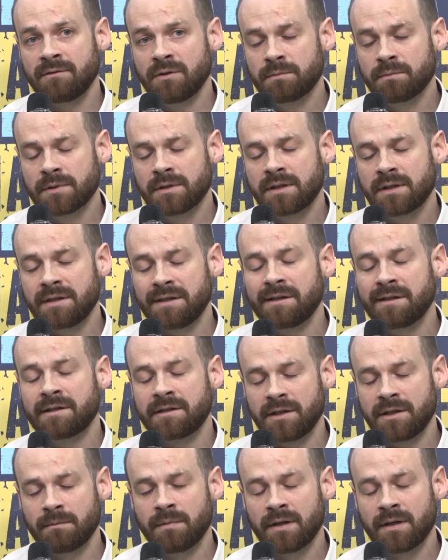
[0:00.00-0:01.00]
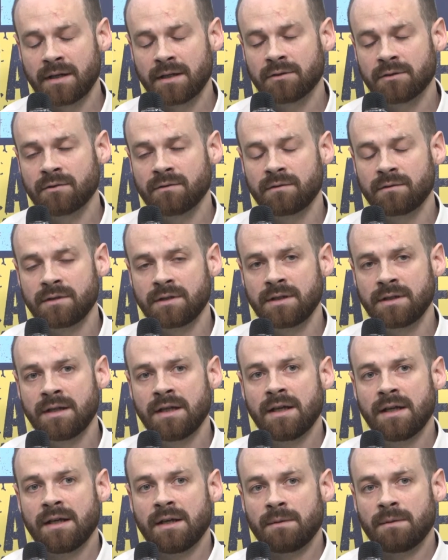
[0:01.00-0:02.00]
prosecutor. We
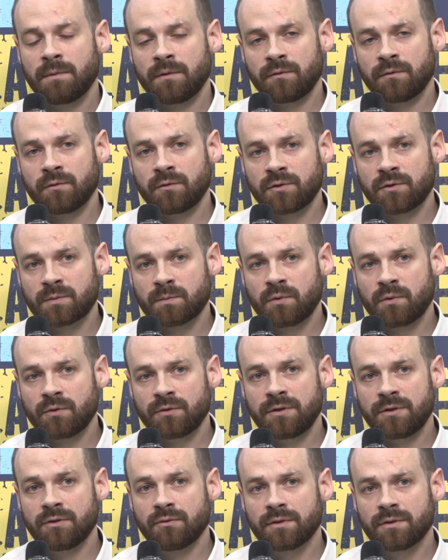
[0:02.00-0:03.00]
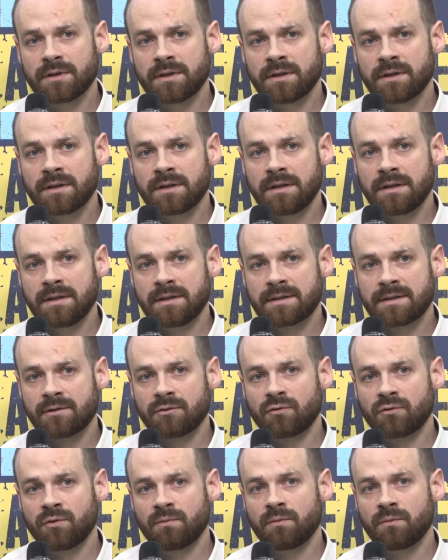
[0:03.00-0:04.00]
need the prosecutor office to publish
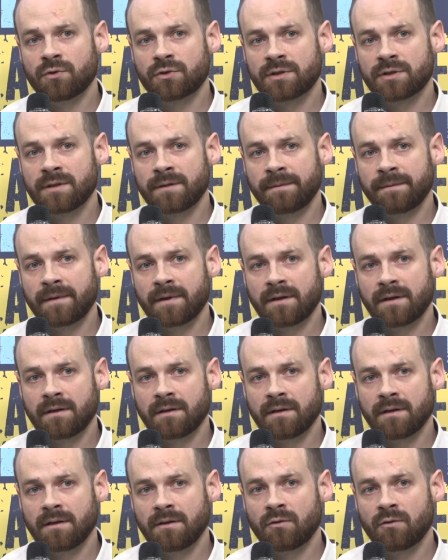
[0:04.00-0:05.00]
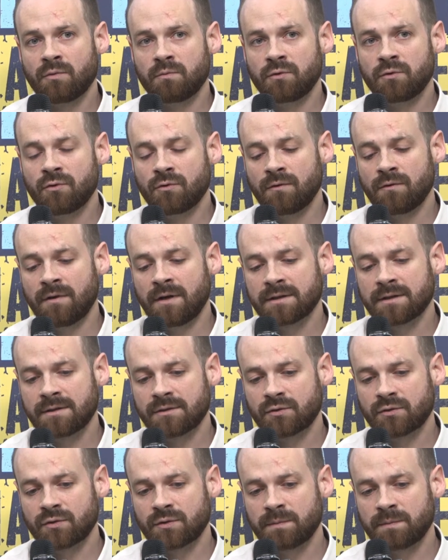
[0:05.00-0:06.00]
information about such cases. Again,
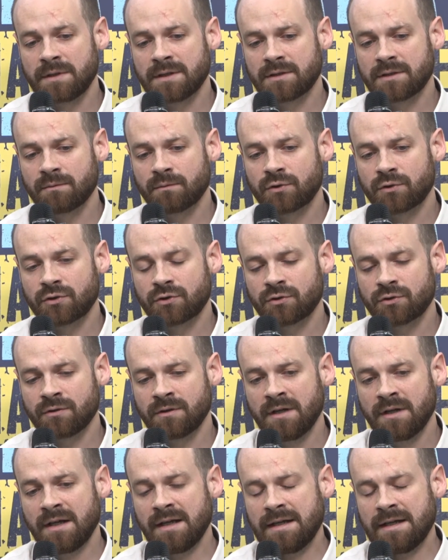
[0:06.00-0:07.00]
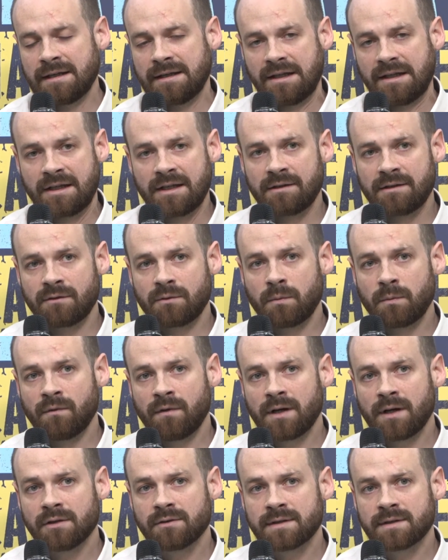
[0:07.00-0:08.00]
those are single cases that can be
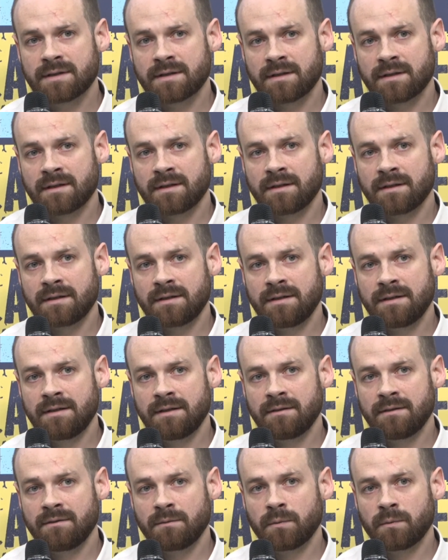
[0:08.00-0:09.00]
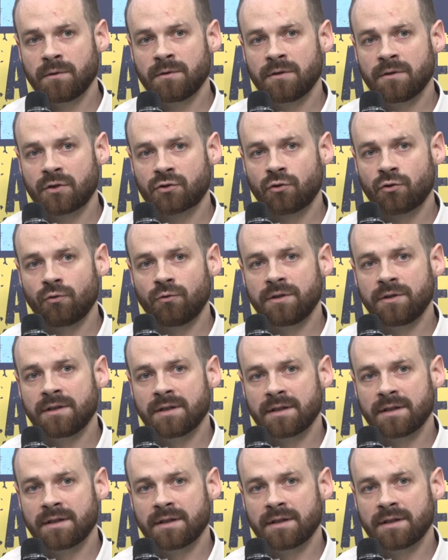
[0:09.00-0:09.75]
communicated to the society, like, yes,